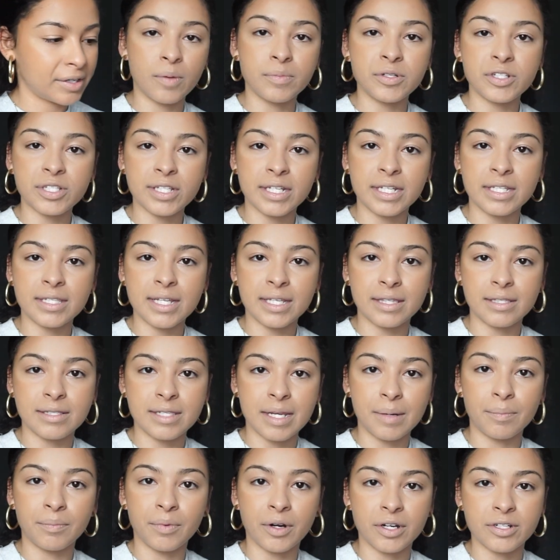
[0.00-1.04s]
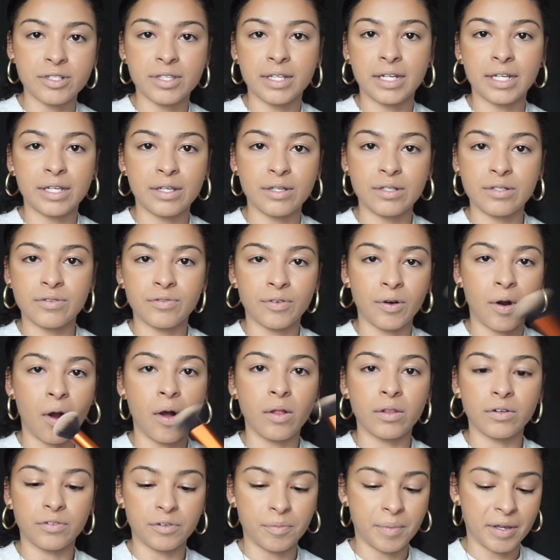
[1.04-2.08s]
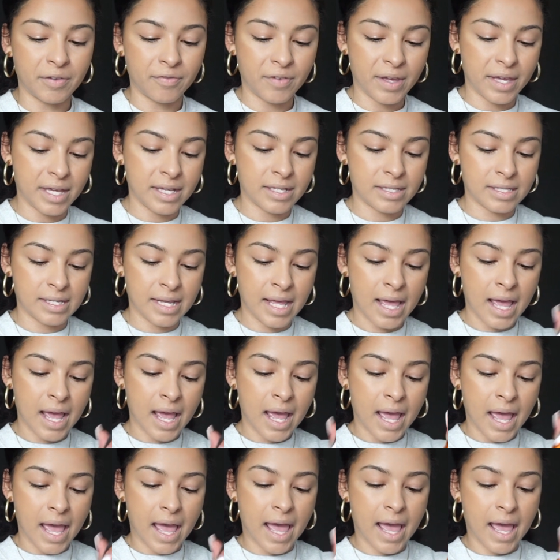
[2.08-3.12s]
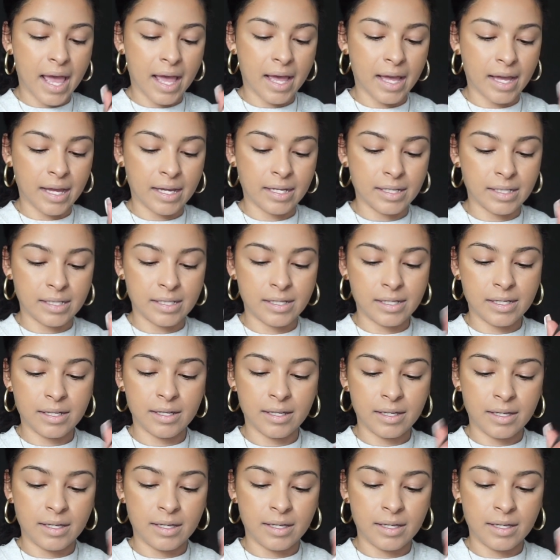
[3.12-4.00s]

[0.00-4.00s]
I'm just gonna take the same brush that I use for all over my face and